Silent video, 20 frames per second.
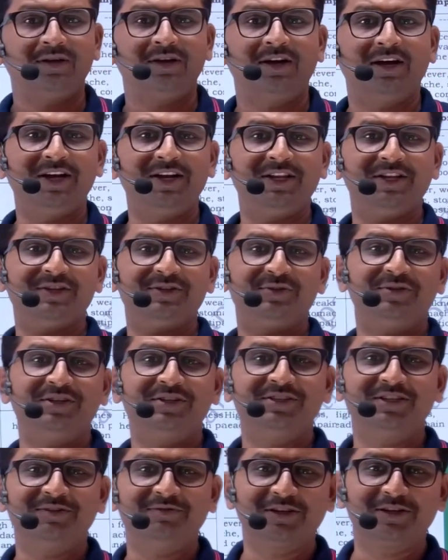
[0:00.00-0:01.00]
Hi dear students
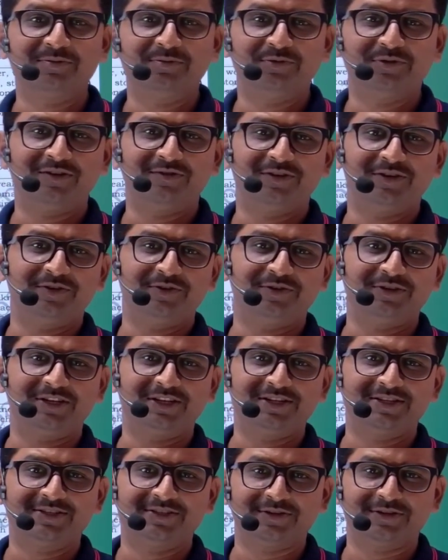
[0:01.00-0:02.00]
and welcome to Alpha
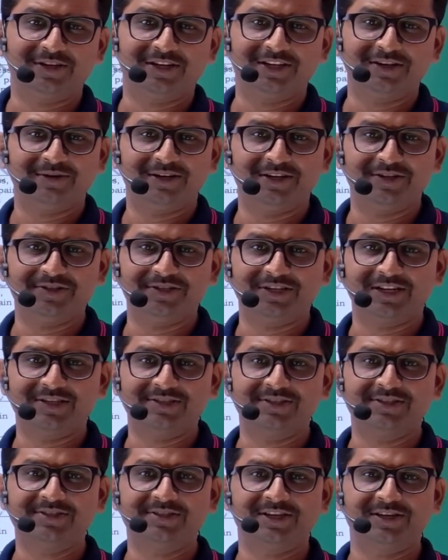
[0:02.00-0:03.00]
Tutorials online biology
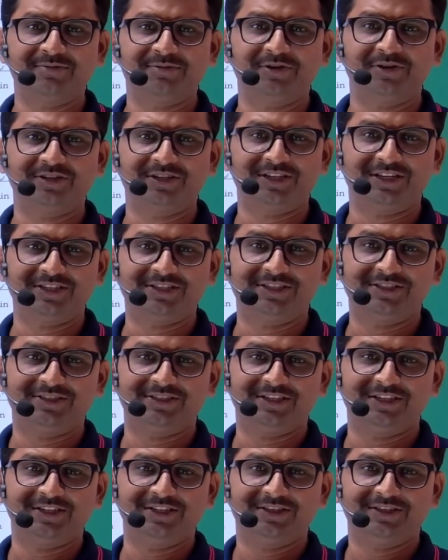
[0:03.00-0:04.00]
classes. I am Dr. Ashish
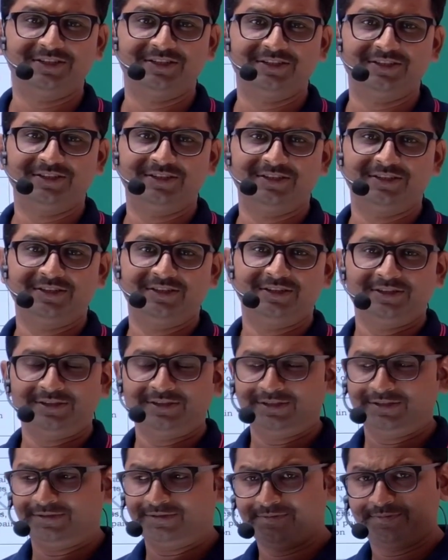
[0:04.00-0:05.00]
Singh.
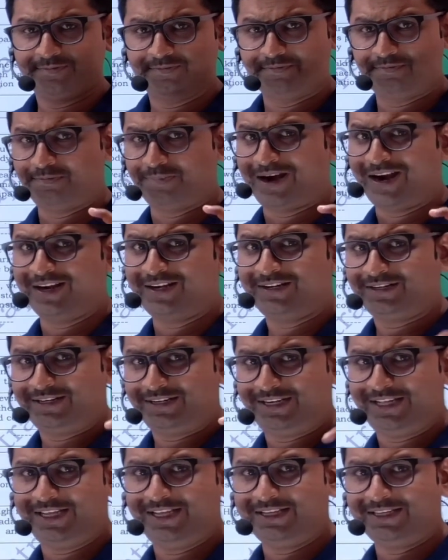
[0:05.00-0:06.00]
Part
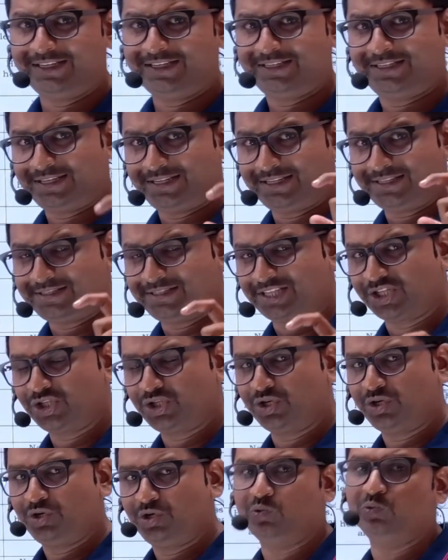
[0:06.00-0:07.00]
D na
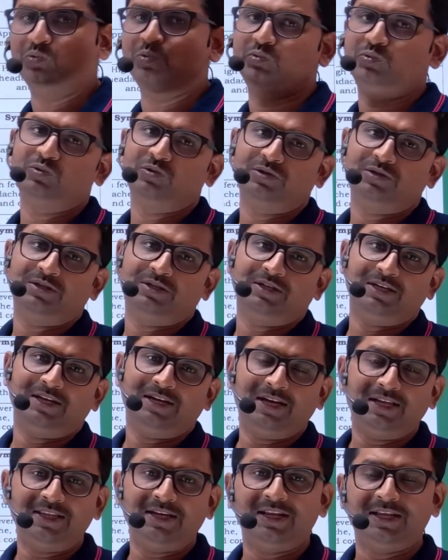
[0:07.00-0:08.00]
section 2
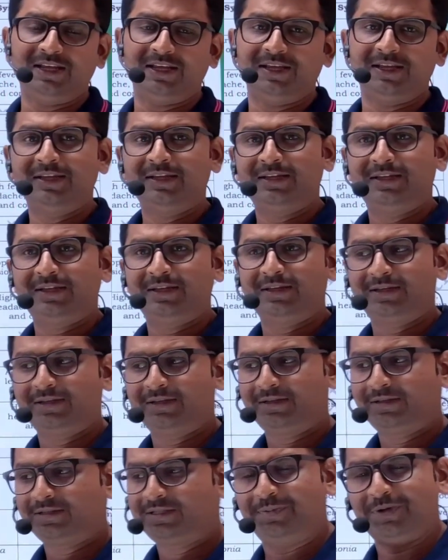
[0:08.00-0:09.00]
adralli
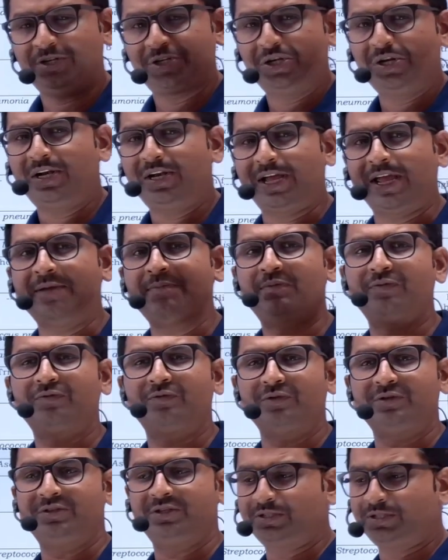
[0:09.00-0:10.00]
special type of
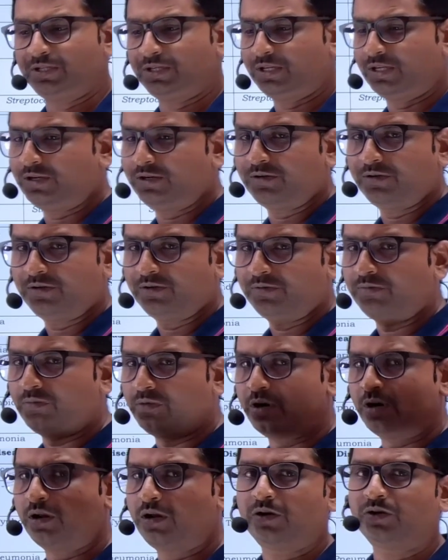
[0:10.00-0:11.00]
questions anna
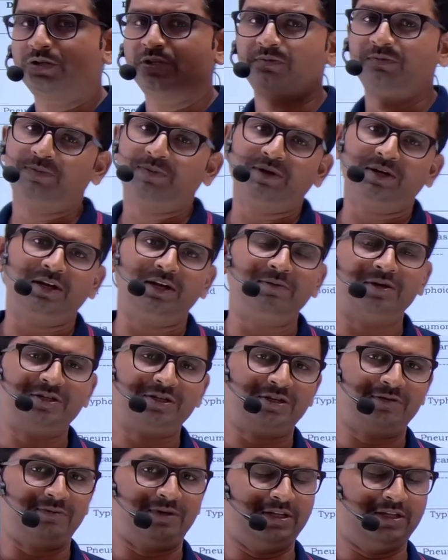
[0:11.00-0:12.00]
model question paper nalli
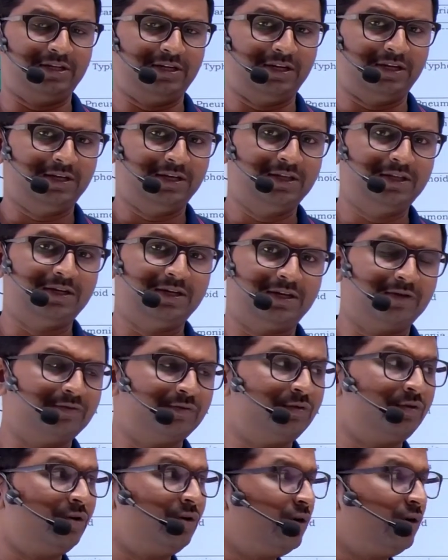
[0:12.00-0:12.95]
mention madidare adana naavu